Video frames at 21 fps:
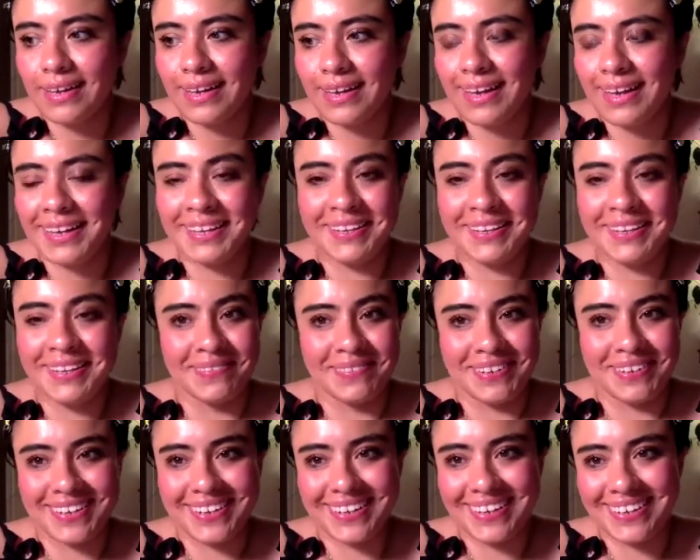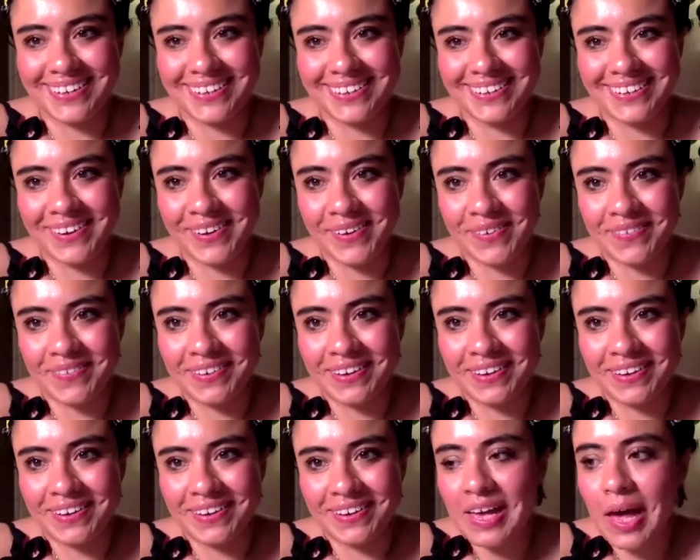I didn't read it, no.
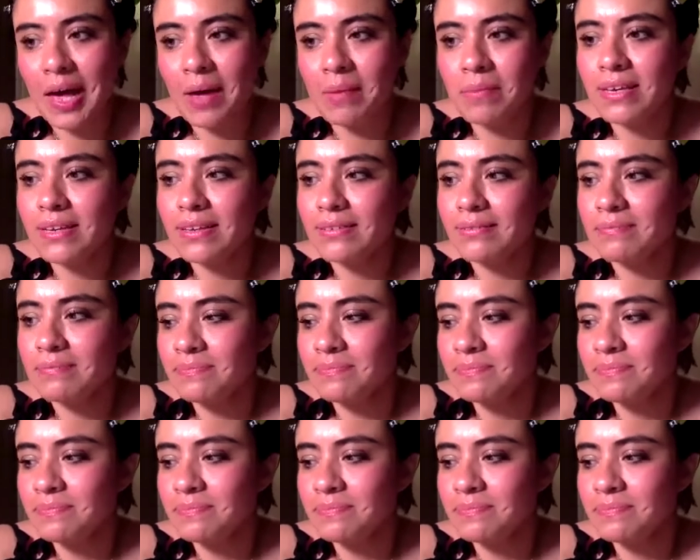I mean,